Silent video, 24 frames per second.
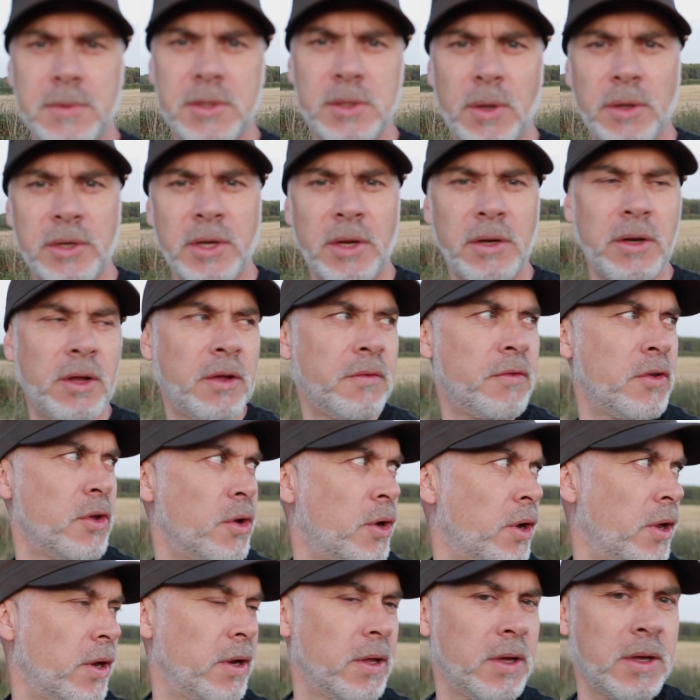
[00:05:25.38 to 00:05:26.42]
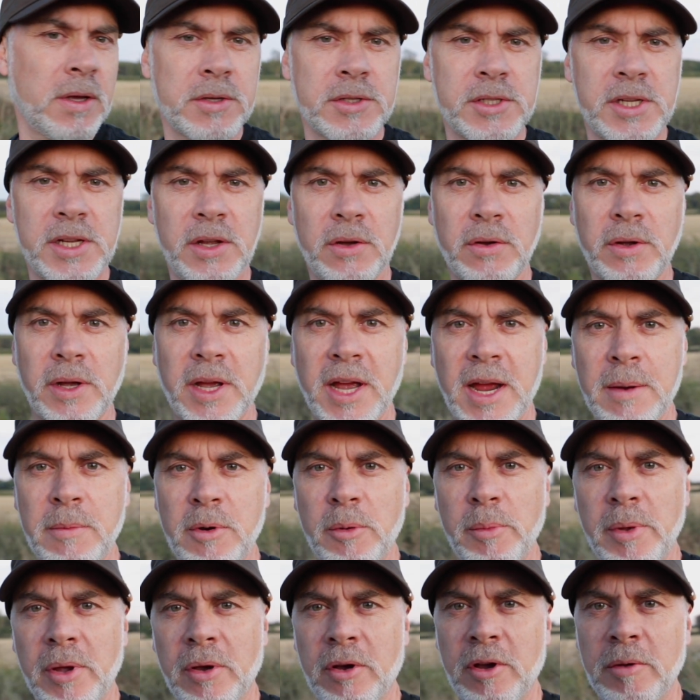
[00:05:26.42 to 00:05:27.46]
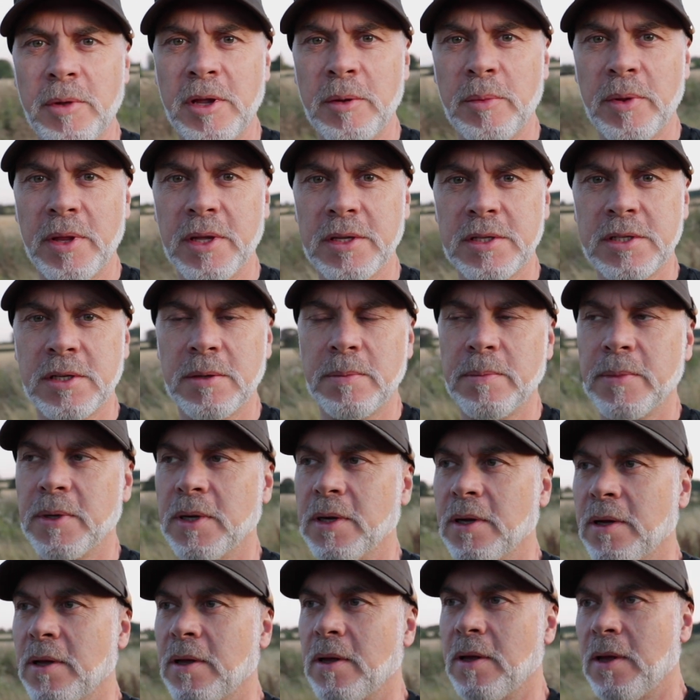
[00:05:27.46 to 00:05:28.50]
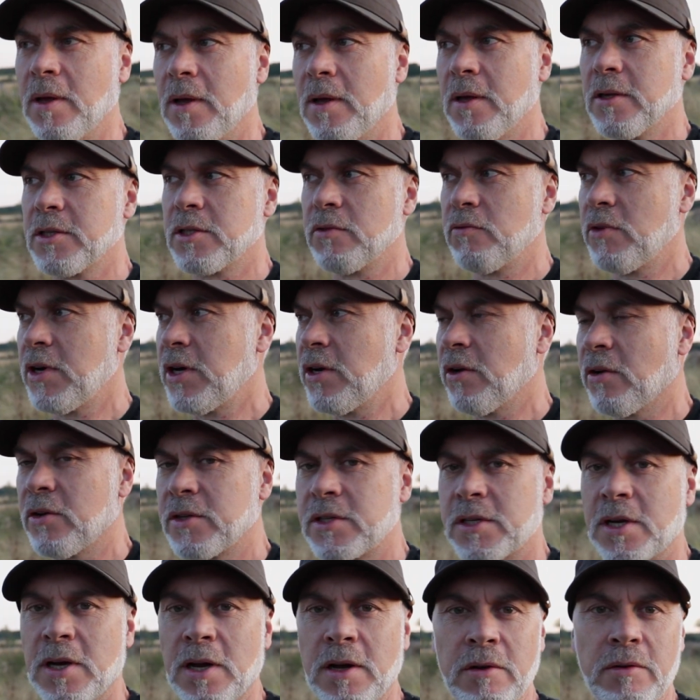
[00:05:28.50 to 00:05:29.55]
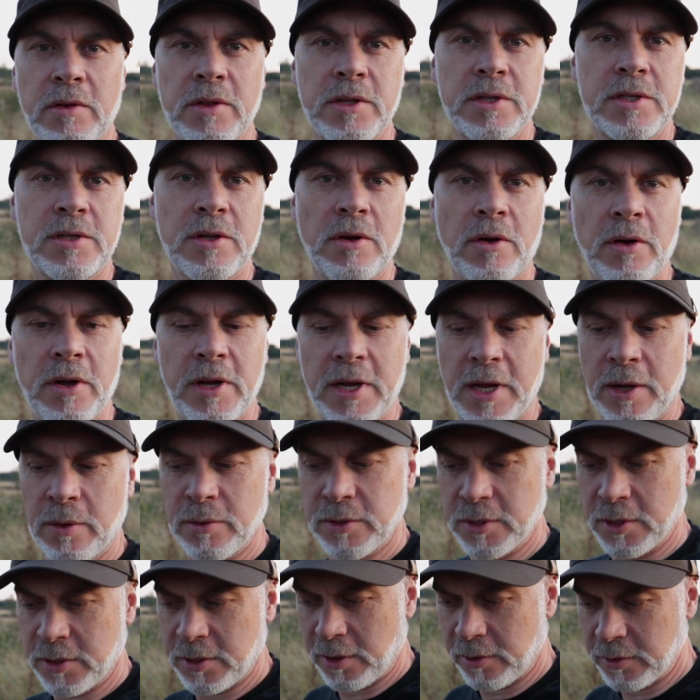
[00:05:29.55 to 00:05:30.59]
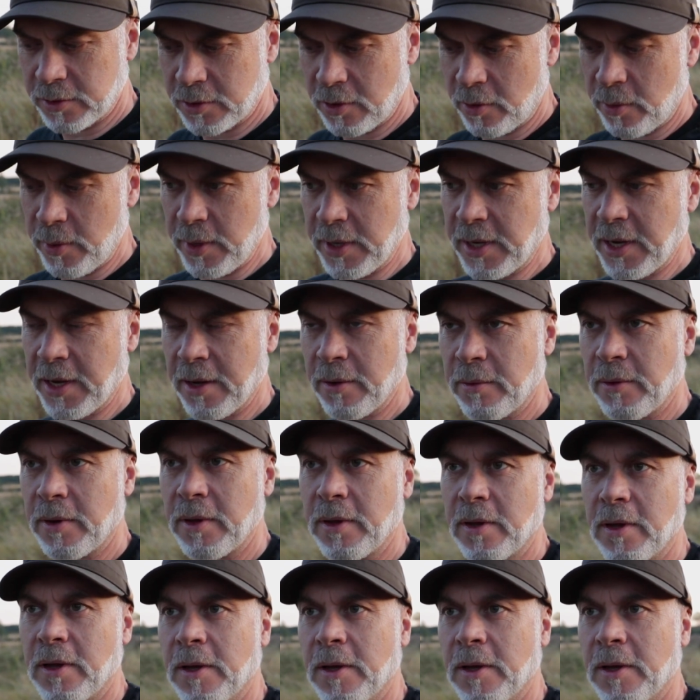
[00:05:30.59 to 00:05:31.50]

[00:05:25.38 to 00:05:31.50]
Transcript: So I don't know if you can see on camera behind me, but there's some really nice colour in the sky now as the sun's going down.